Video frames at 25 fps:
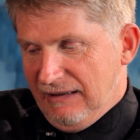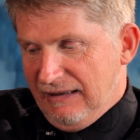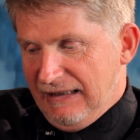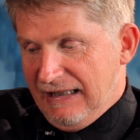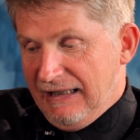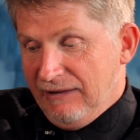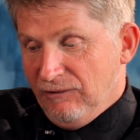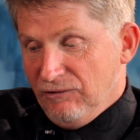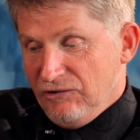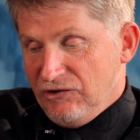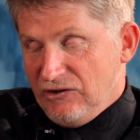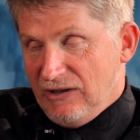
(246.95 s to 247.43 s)

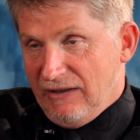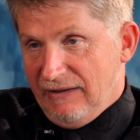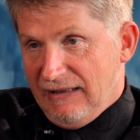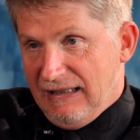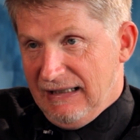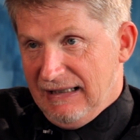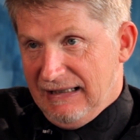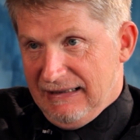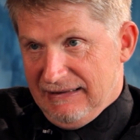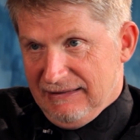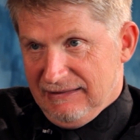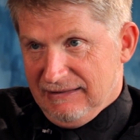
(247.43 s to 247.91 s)
And also the
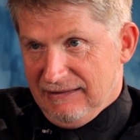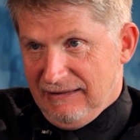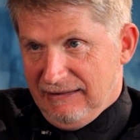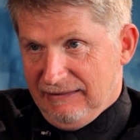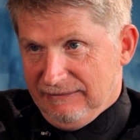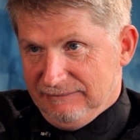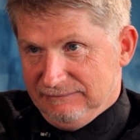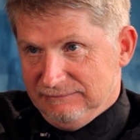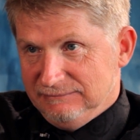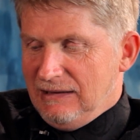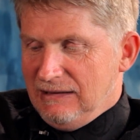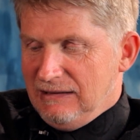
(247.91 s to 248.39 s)
hardest
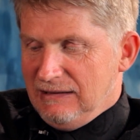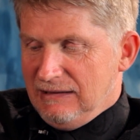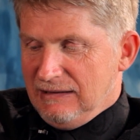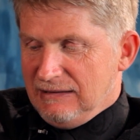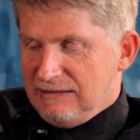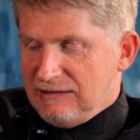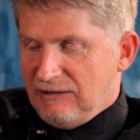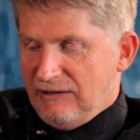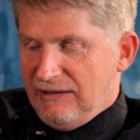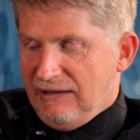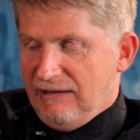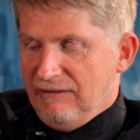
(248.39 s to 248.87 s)
thing.
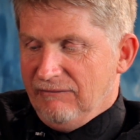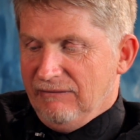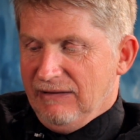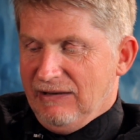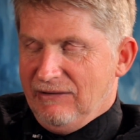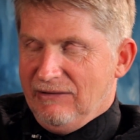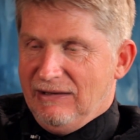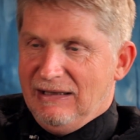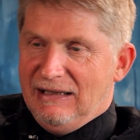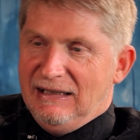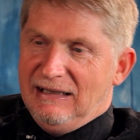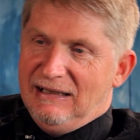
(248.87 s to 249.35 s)
So I don't
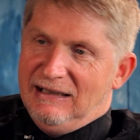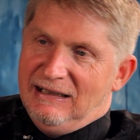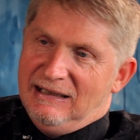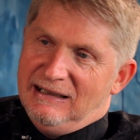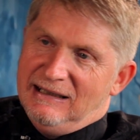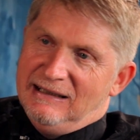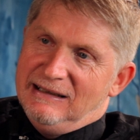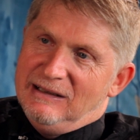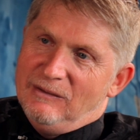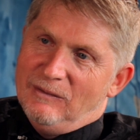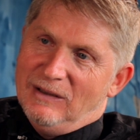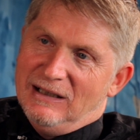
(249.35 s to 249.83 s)
regret it in
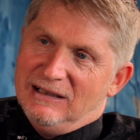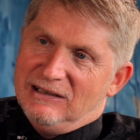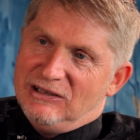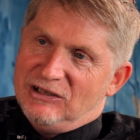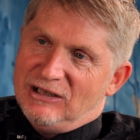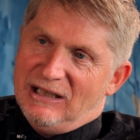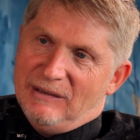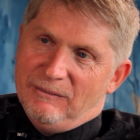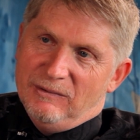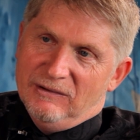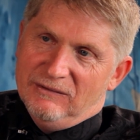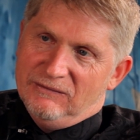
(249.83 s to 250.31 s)
any way,
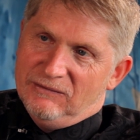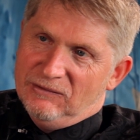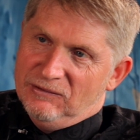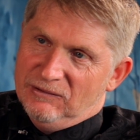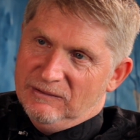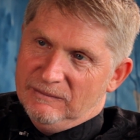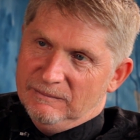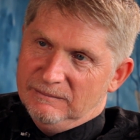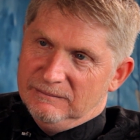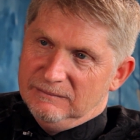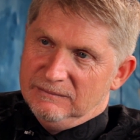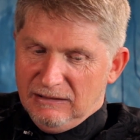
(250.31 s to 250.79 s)
shape or
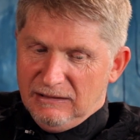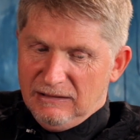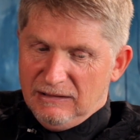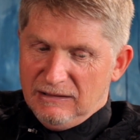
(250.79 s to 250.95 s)
form.